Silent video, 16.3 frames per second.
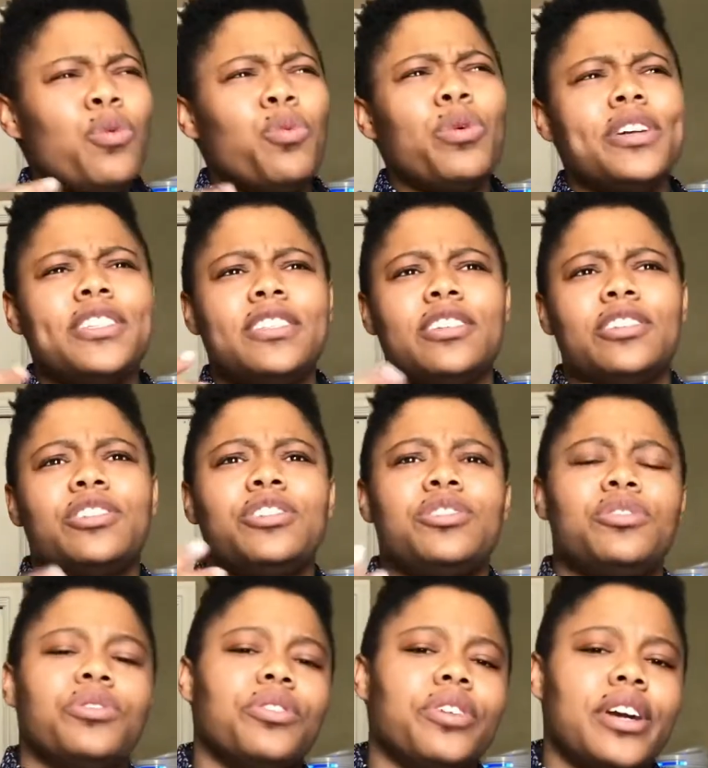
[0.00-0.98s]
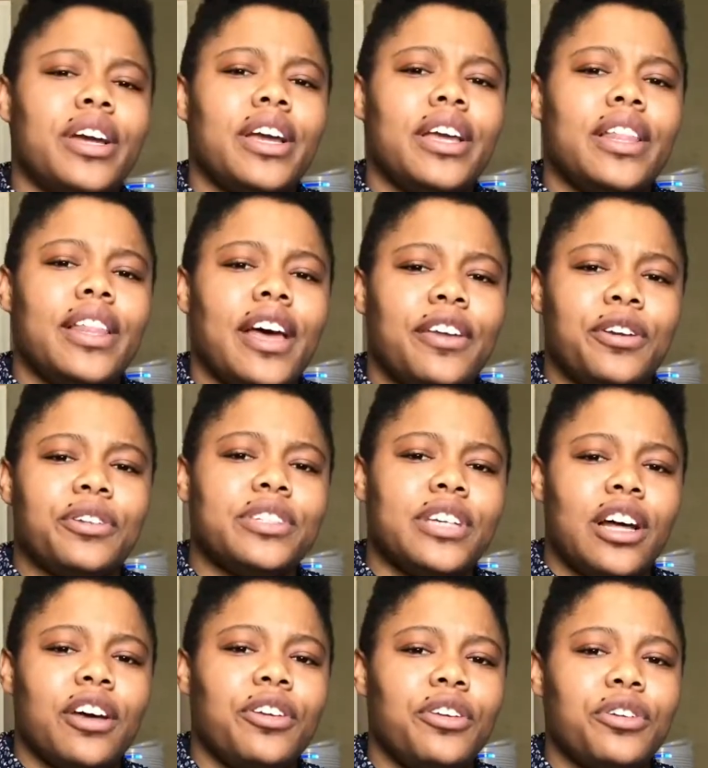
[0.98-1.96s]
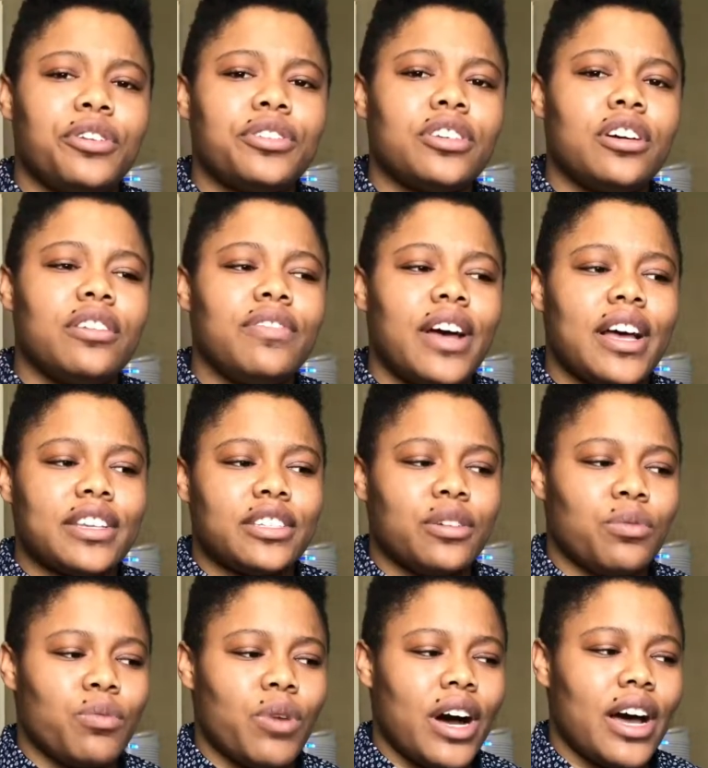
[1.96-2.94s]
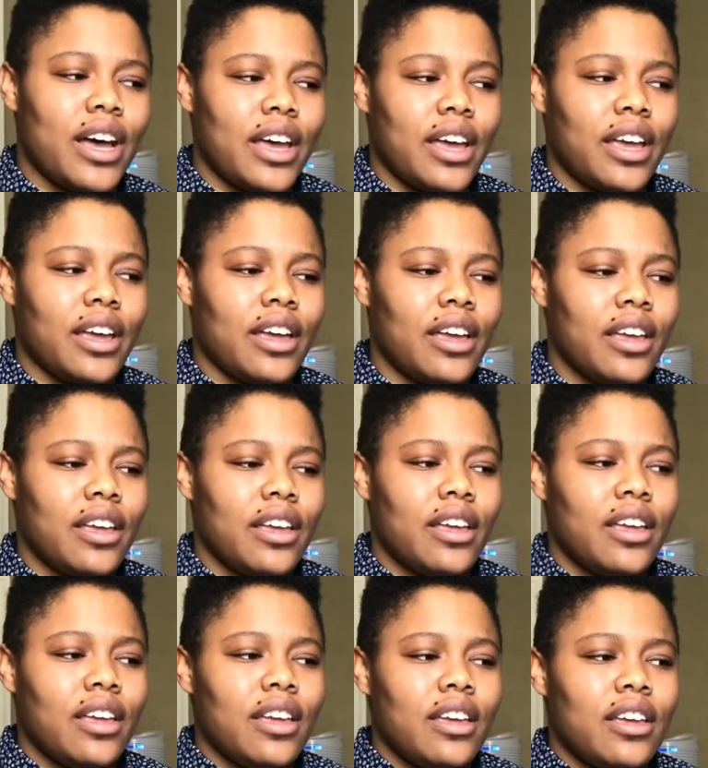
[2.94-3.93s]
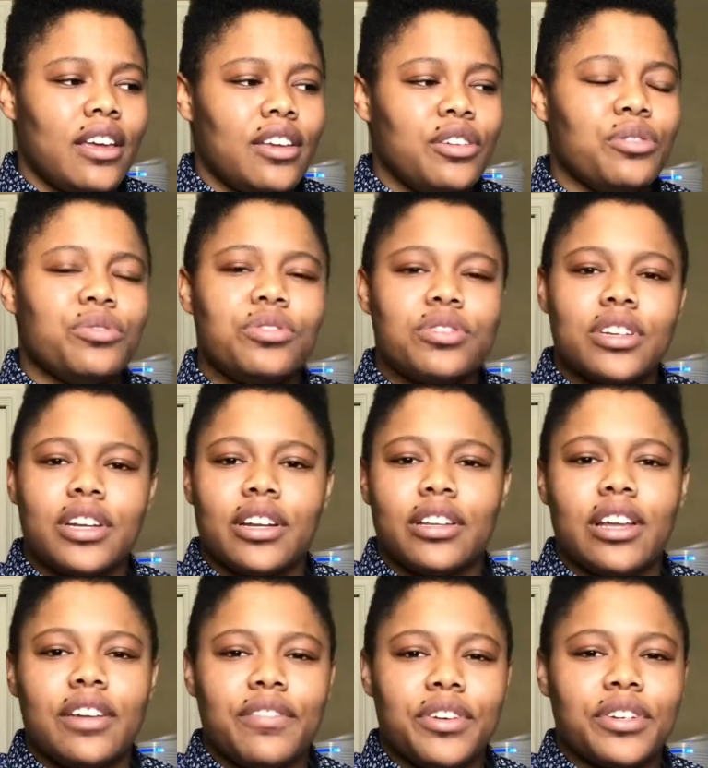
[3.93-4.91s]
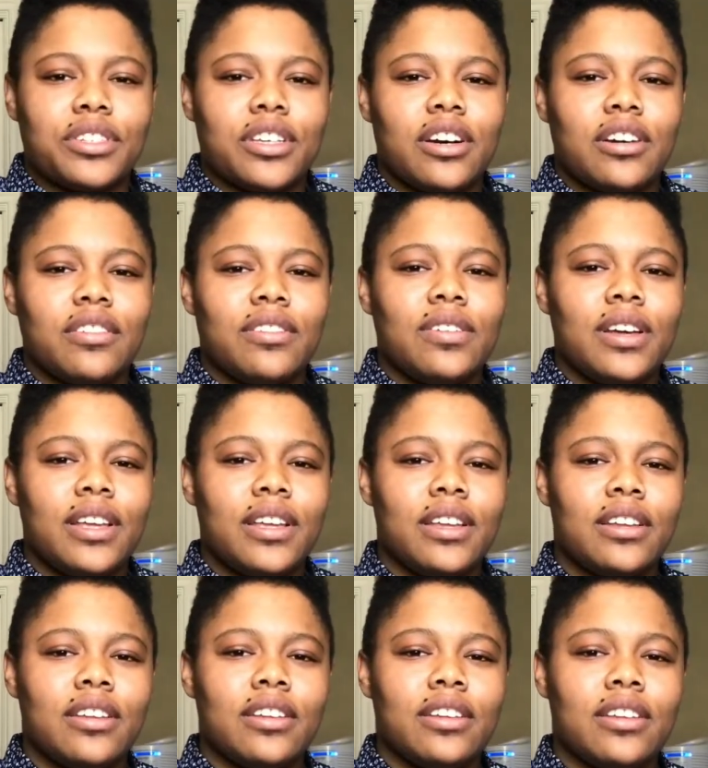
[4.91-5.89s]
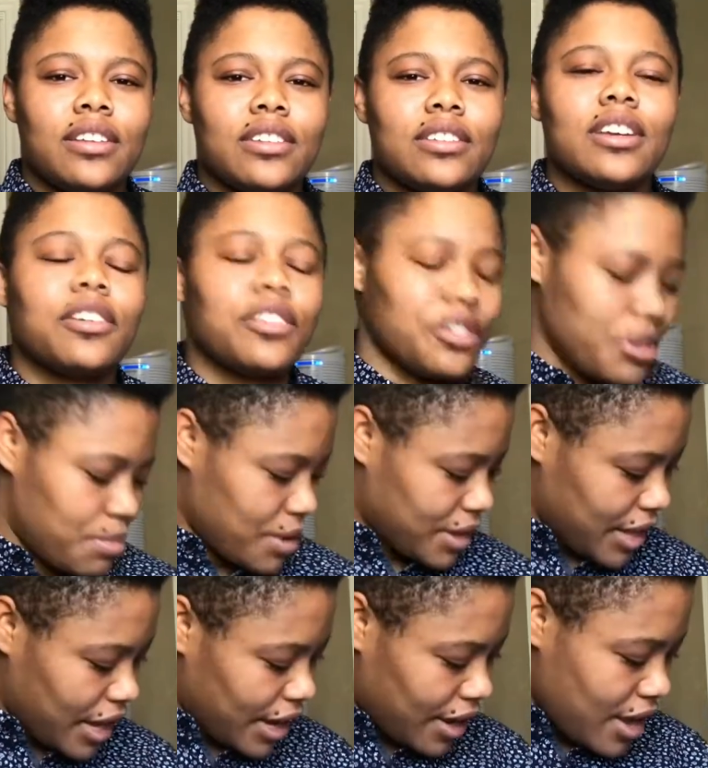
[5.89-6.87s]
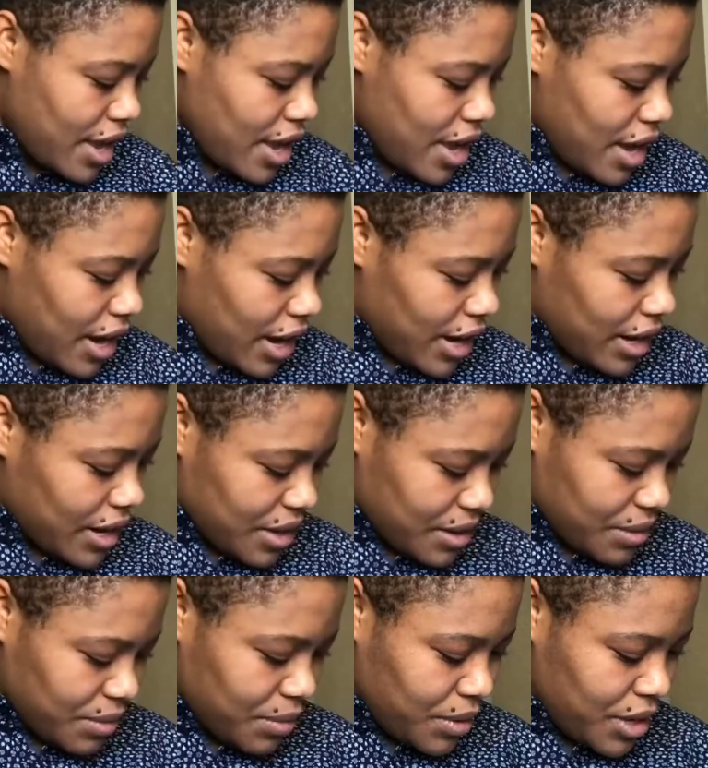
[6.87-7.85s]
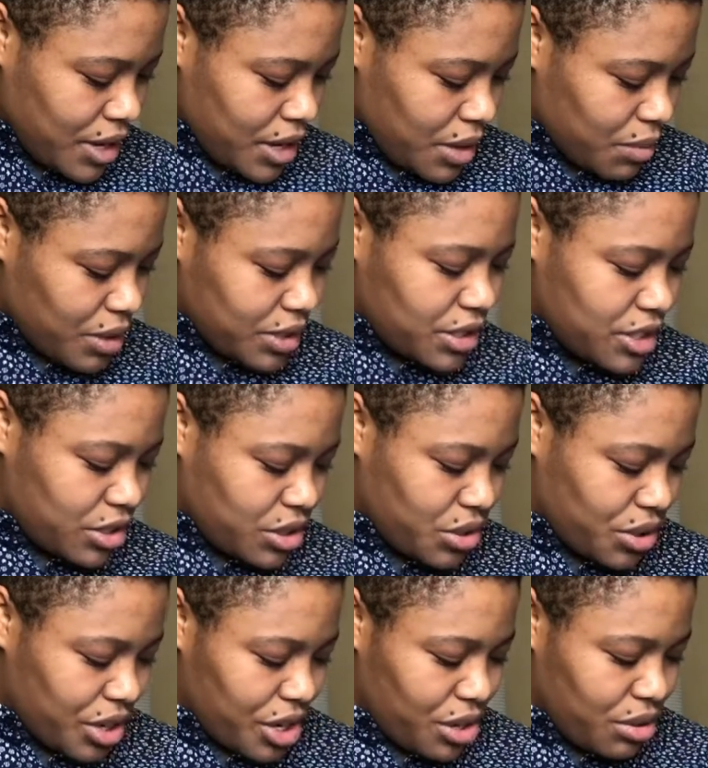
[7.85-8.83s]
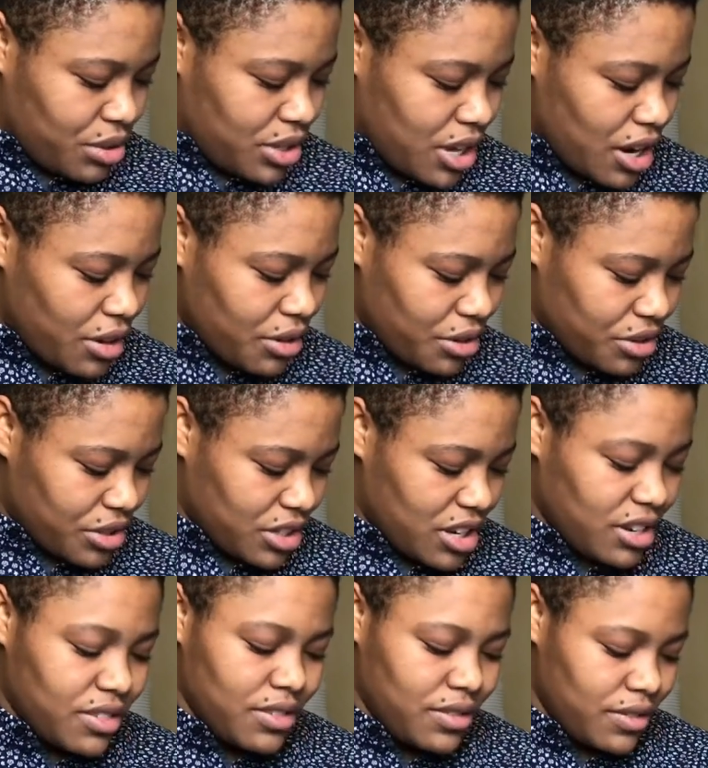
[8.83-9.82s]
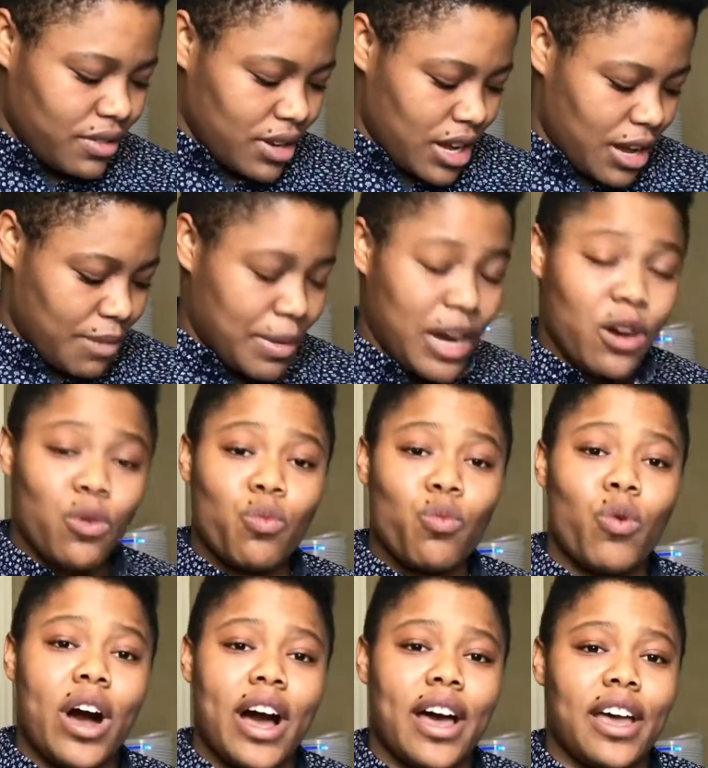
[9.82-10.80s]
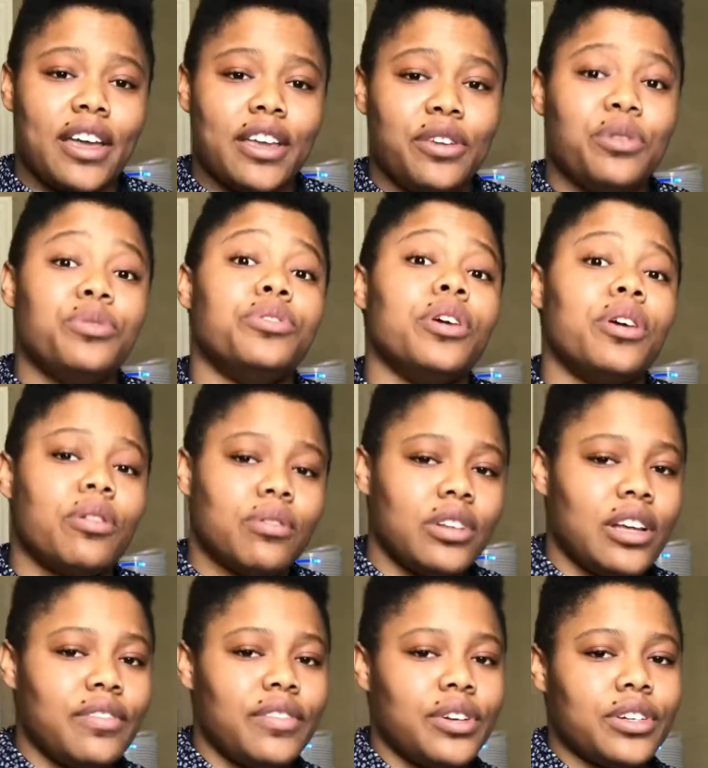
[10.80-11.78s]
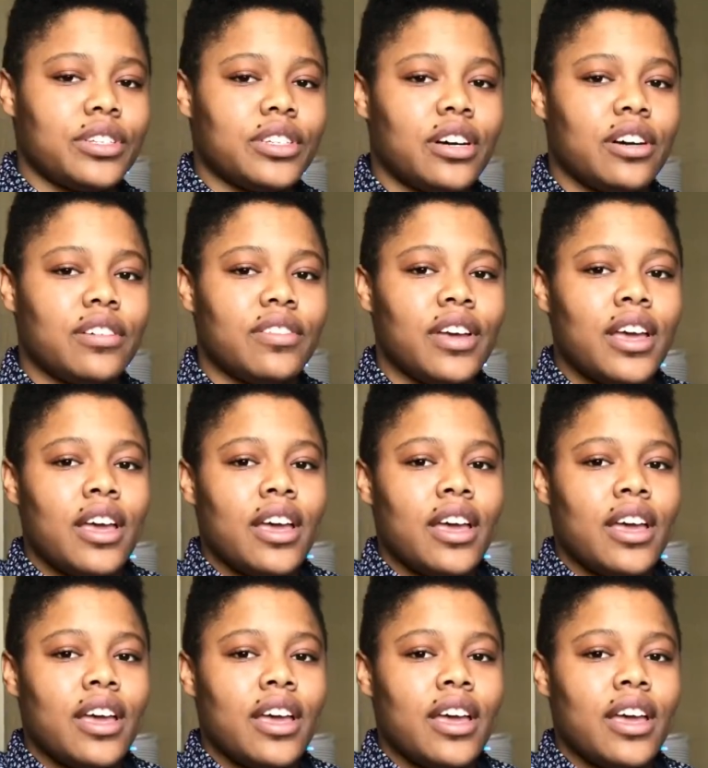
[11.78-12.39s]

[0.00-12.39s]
what's the story that you're telling yourself as to why you shouldn't love yourself? So I'm going to repeat that. What's the story you tell yourself about why you don't love yourself?